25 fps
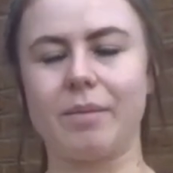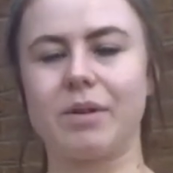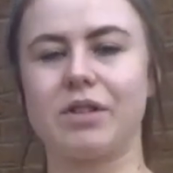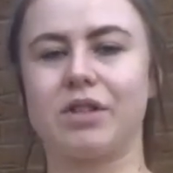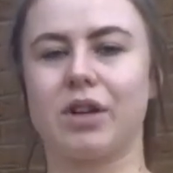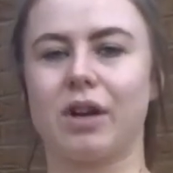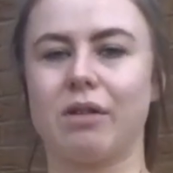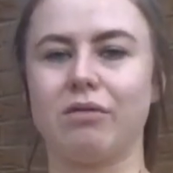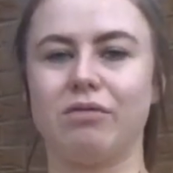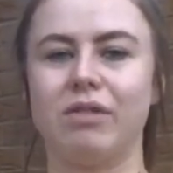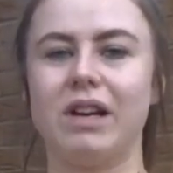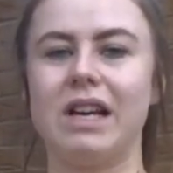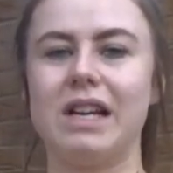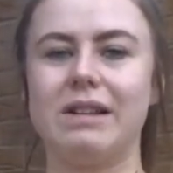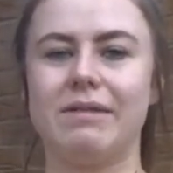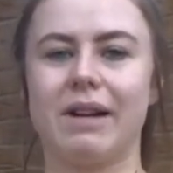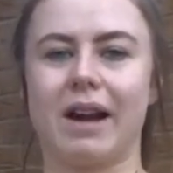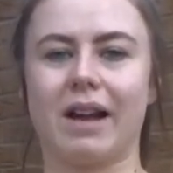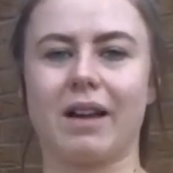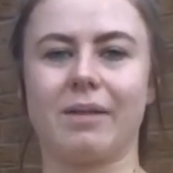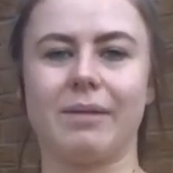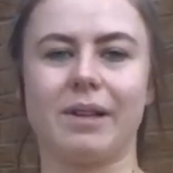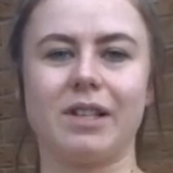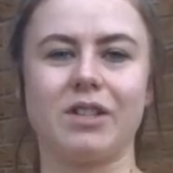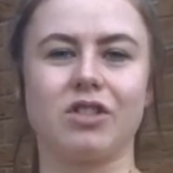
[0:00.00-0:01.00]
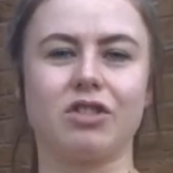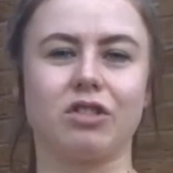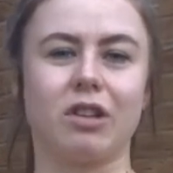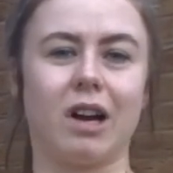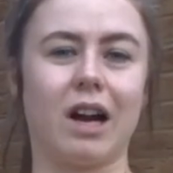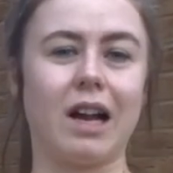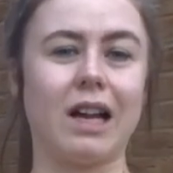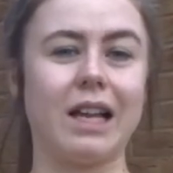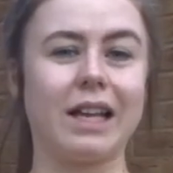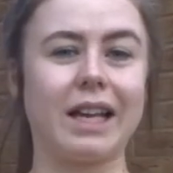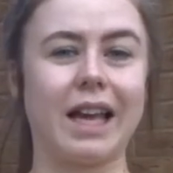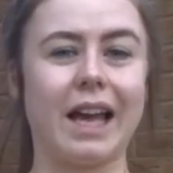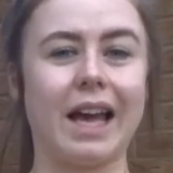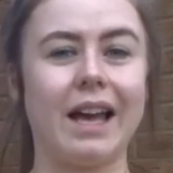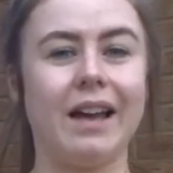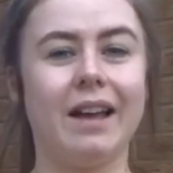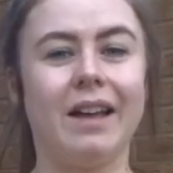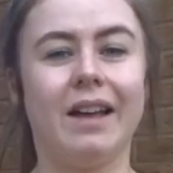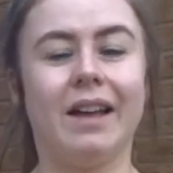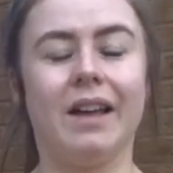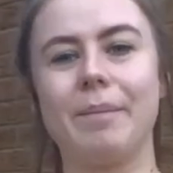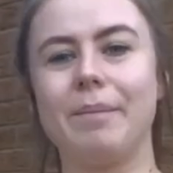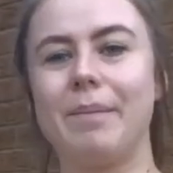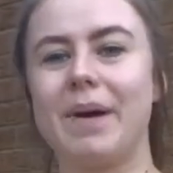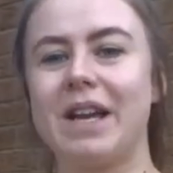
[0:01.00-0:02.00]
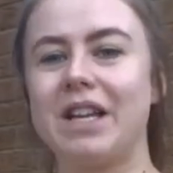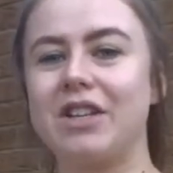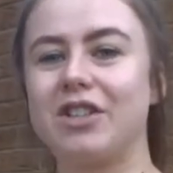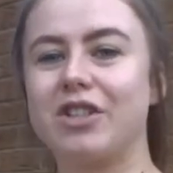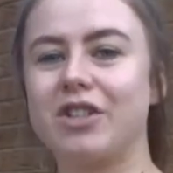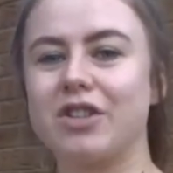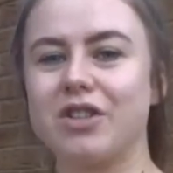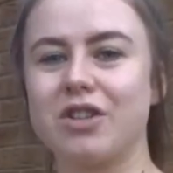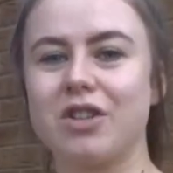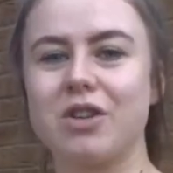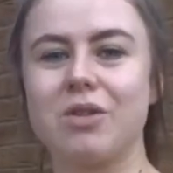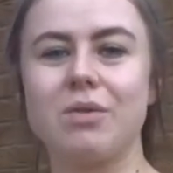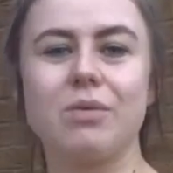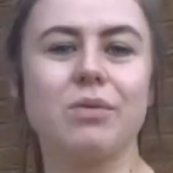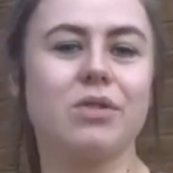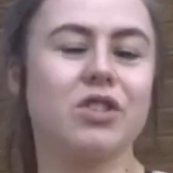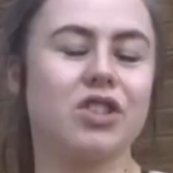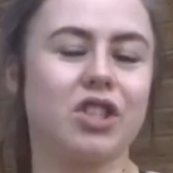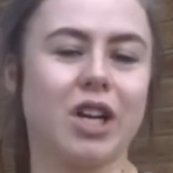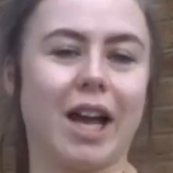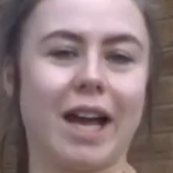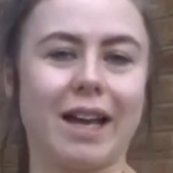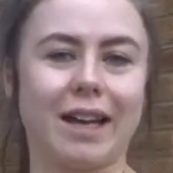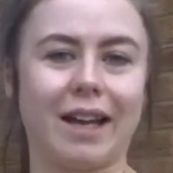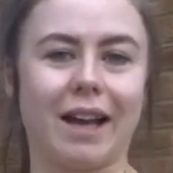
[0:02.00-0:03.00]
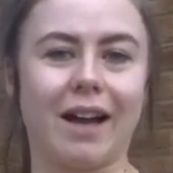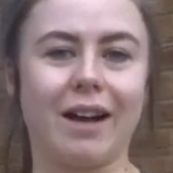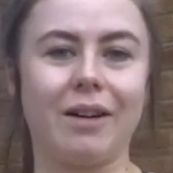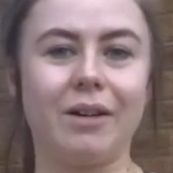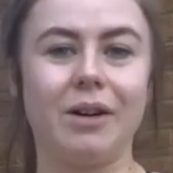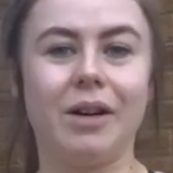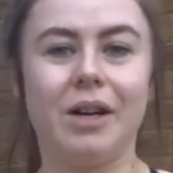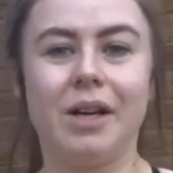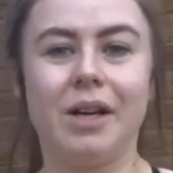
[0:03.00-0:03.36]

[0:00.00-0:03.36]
So I really recommend trialing it. Make sure you check out